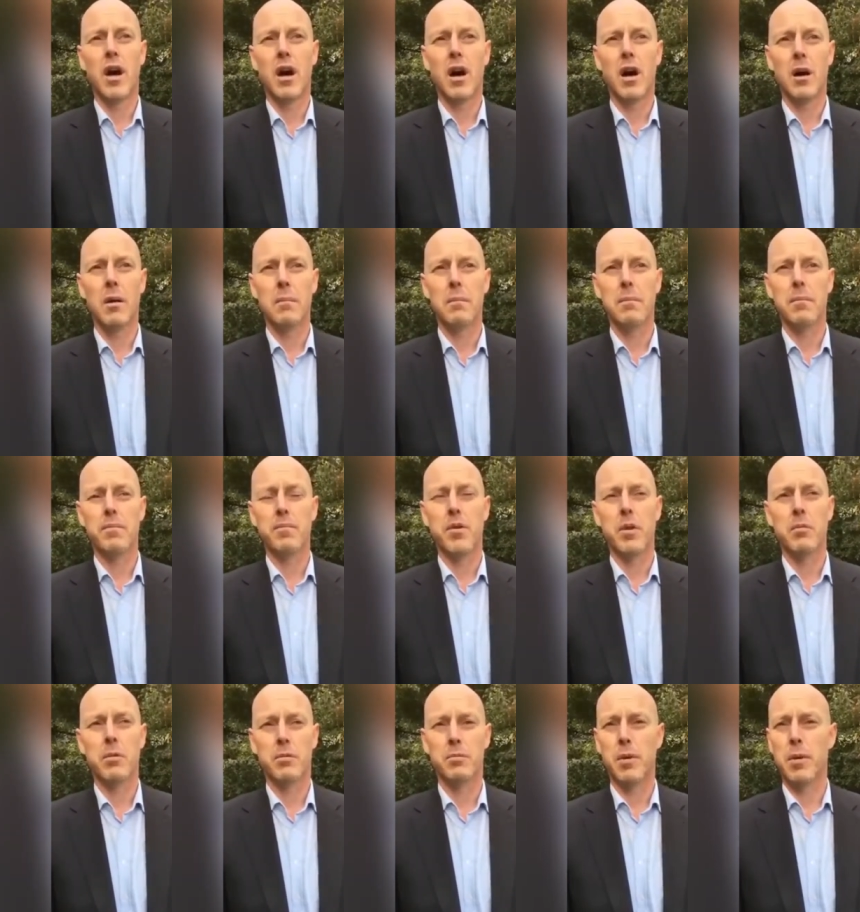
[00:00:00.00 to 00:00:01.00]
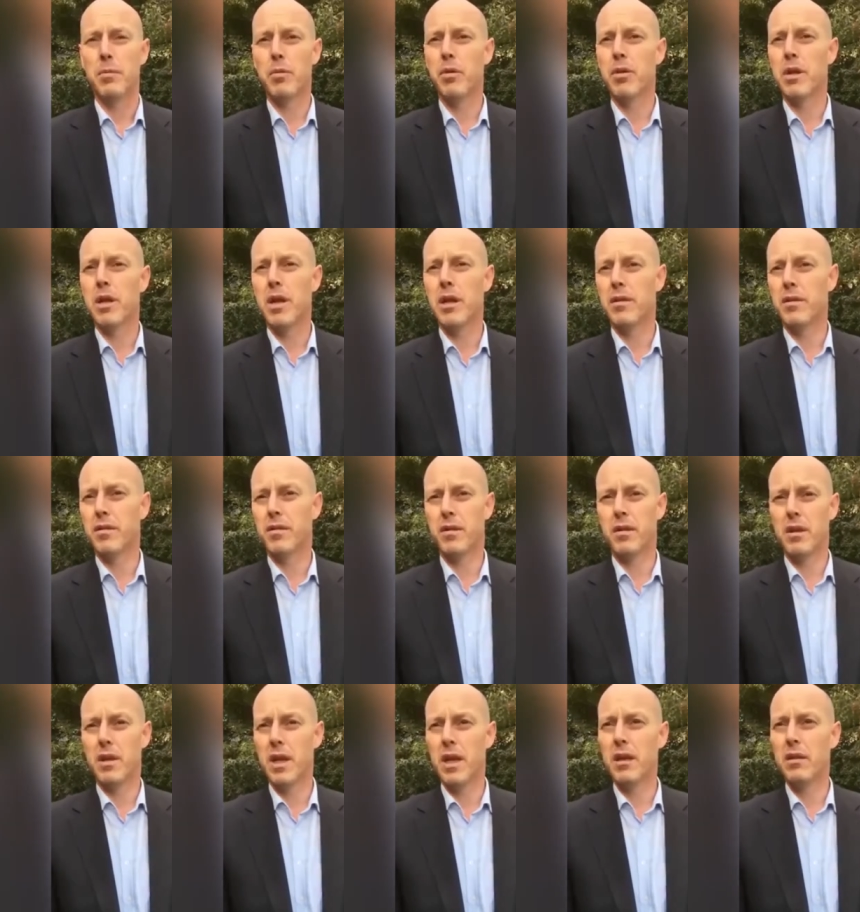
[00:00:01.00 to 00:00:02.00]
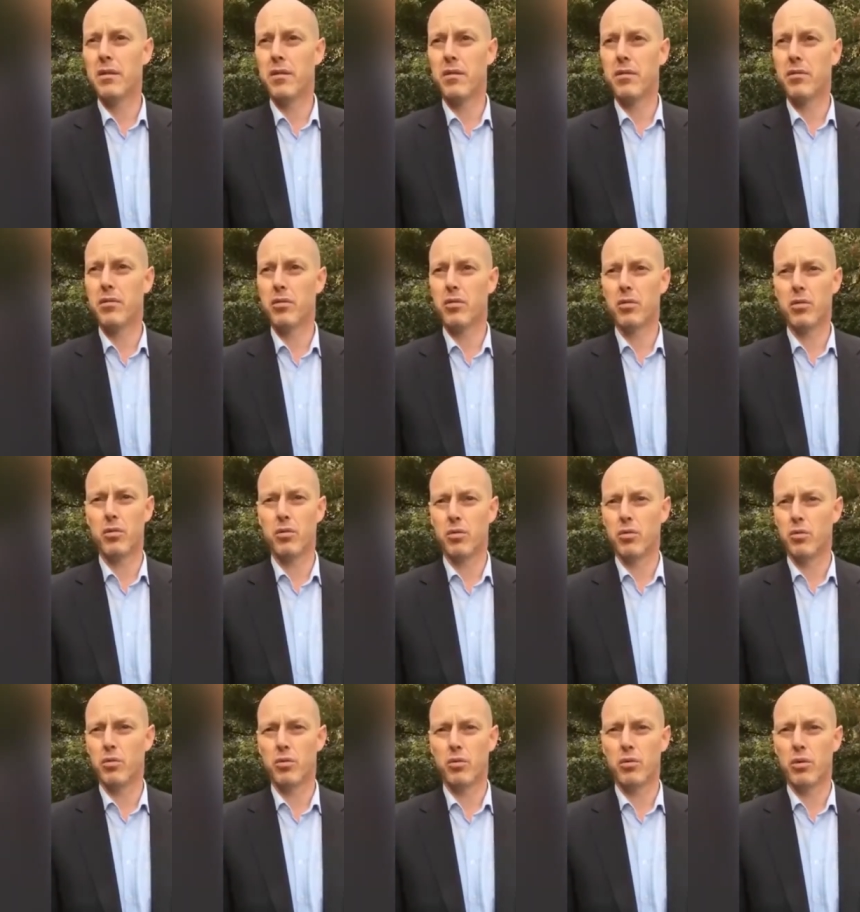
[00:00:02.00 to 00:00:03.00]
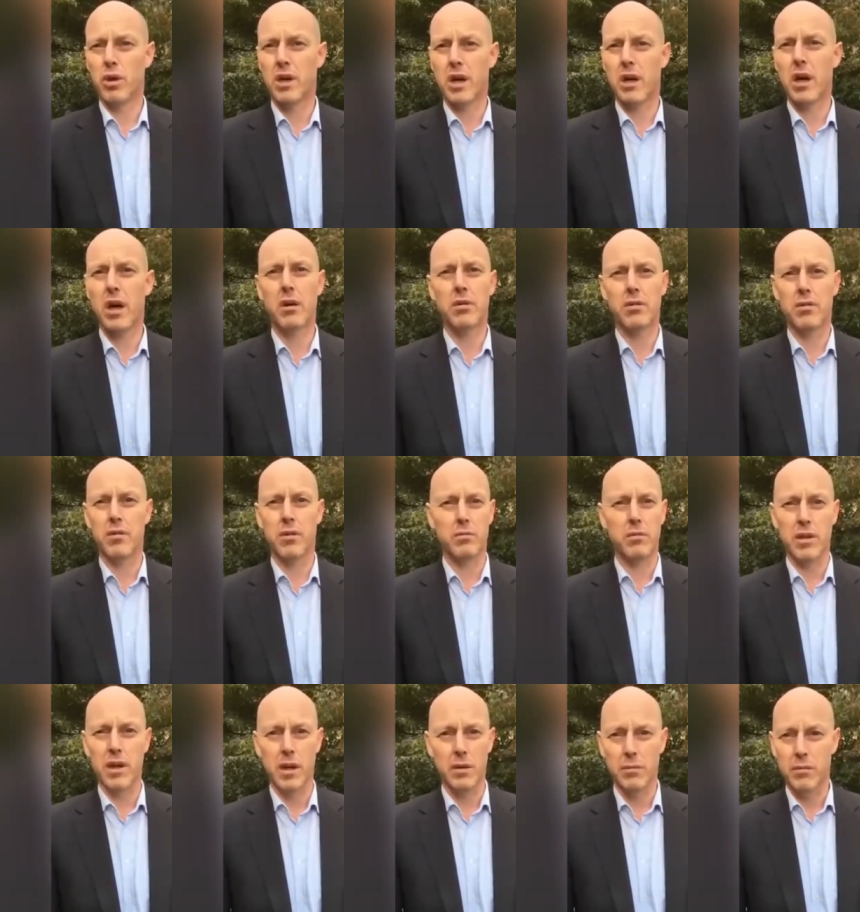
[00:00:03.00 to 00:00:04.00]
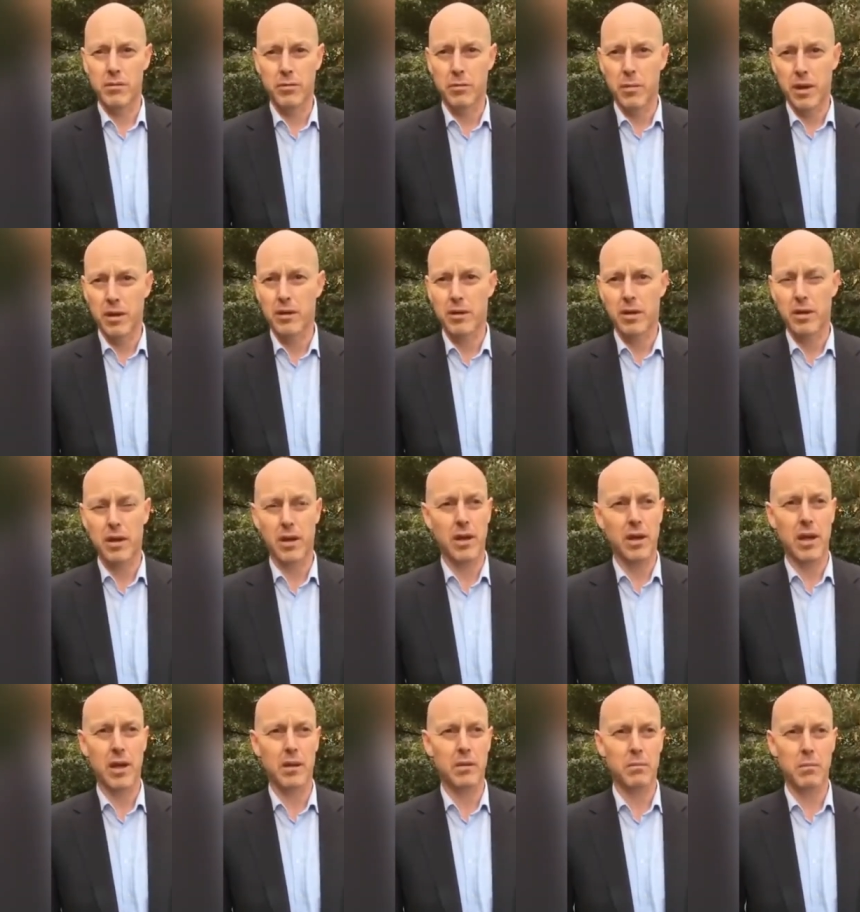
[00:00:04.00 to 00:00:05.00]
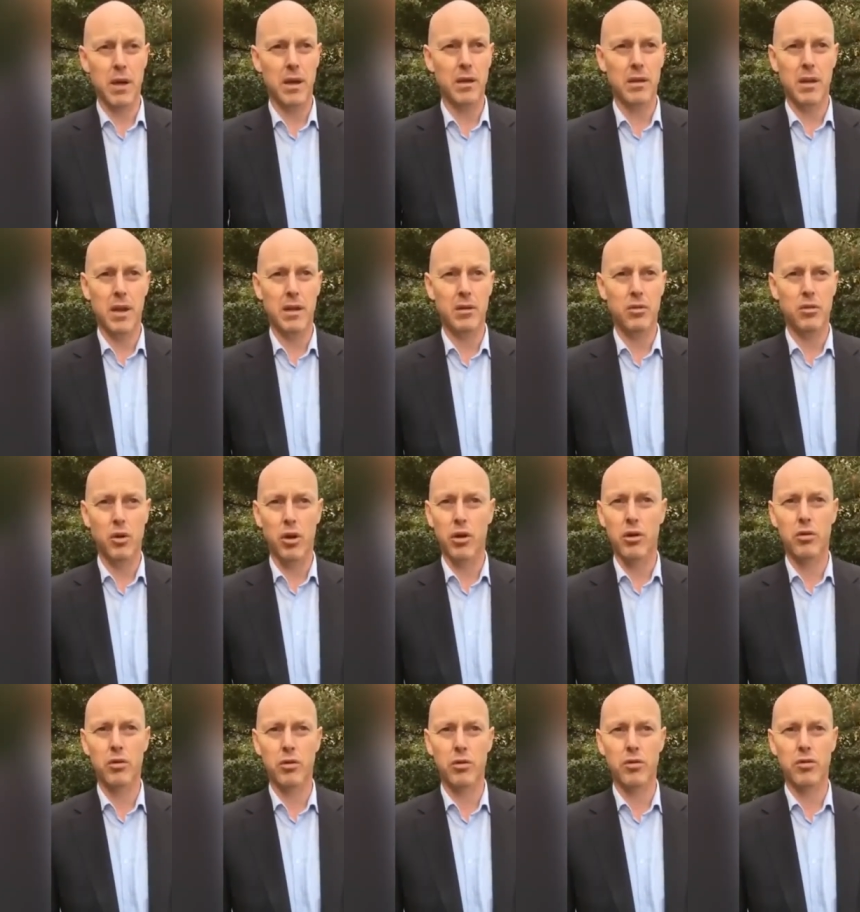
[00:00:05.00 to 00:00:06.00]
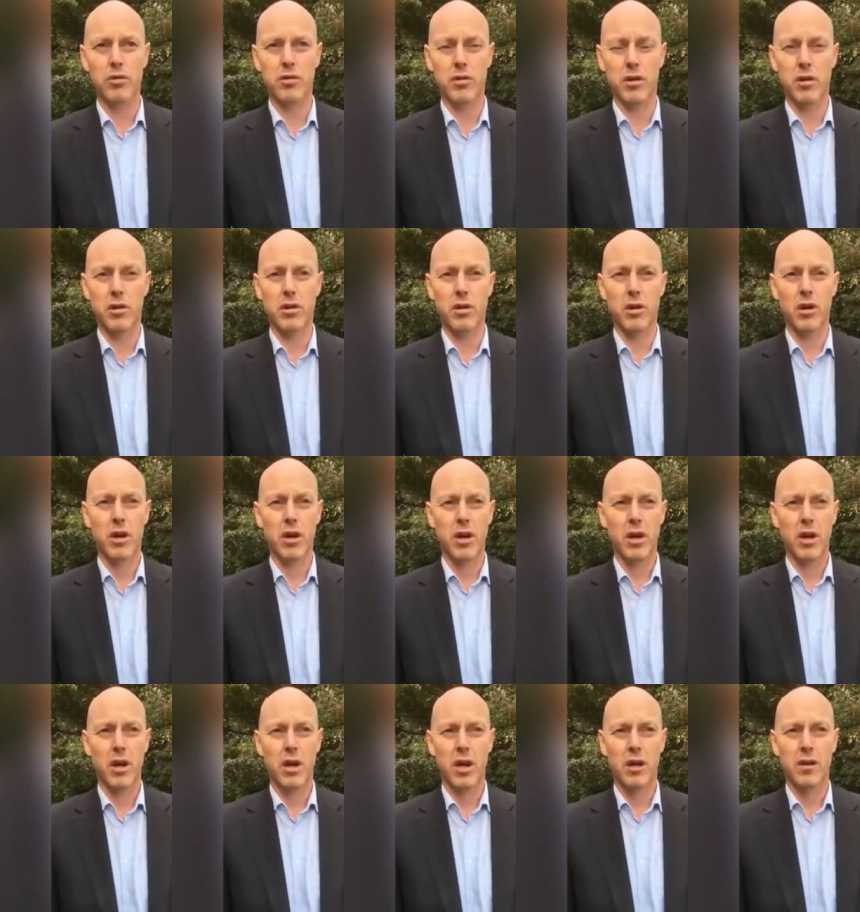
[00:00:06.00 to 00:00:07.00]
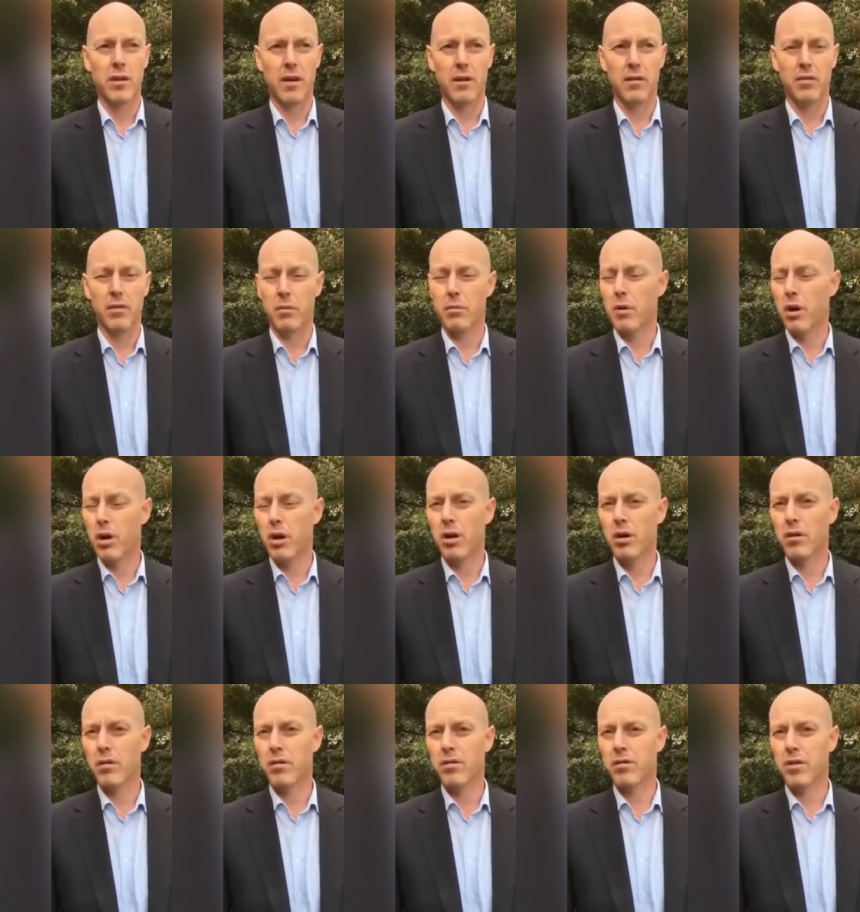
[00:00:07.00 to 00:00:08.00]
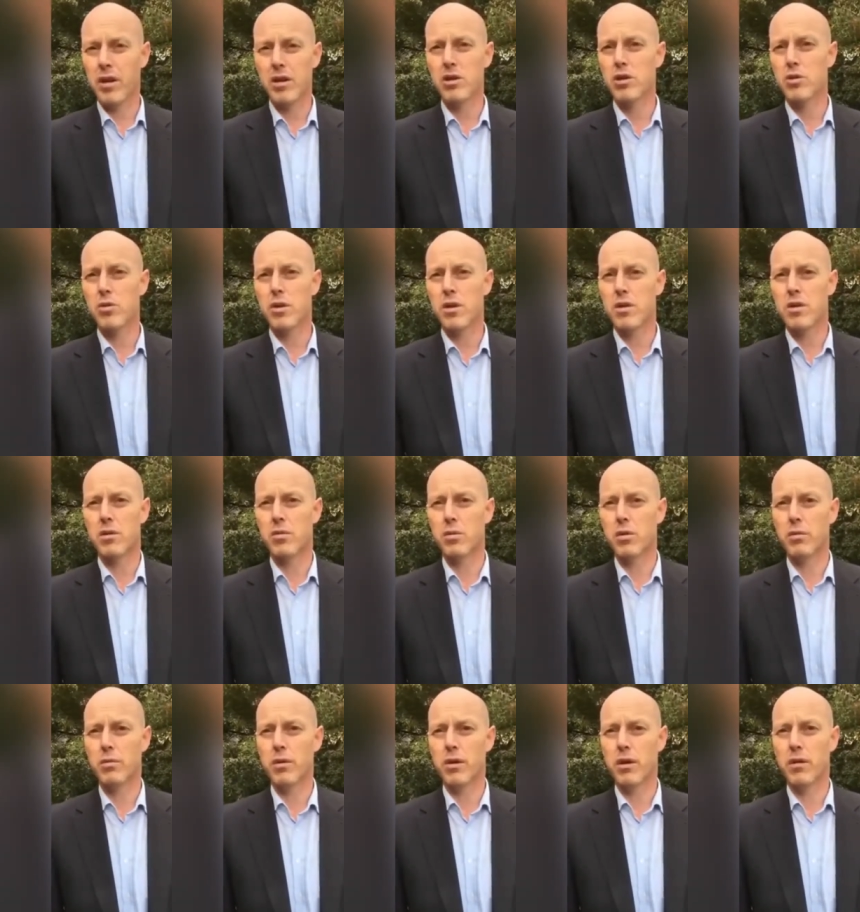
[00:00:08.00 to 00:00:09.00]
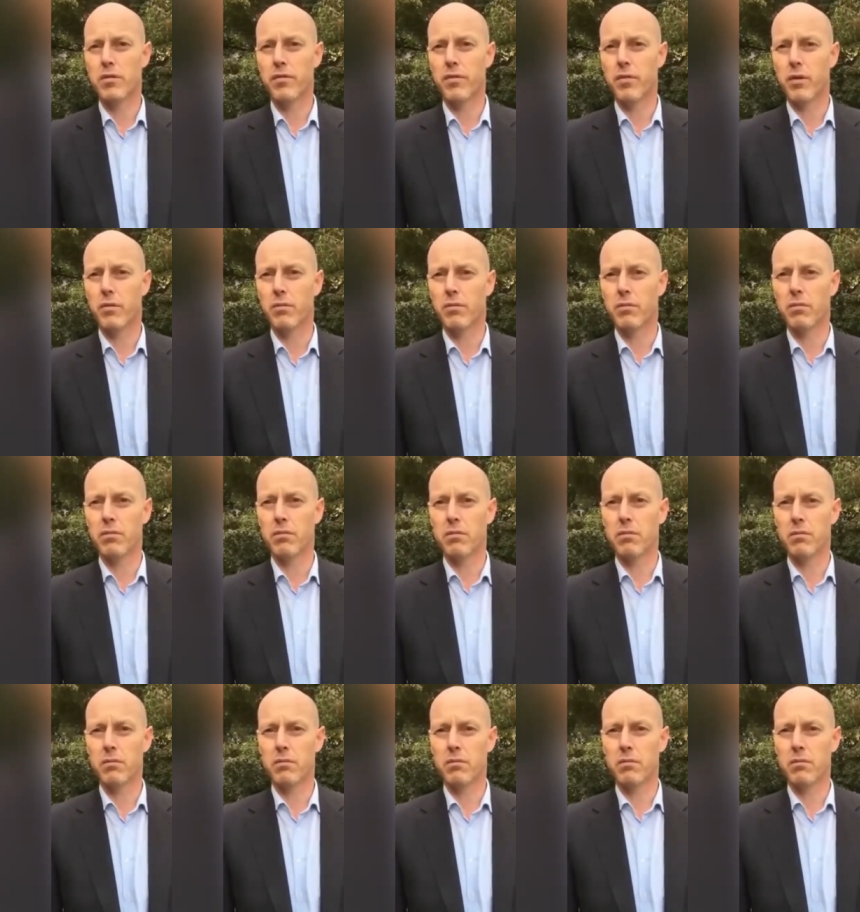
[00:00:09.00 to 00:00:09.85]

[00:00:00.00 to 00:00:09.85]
Um, but people need need to get out sometimes mentally and, and, and drug use or is from all centuries and will be from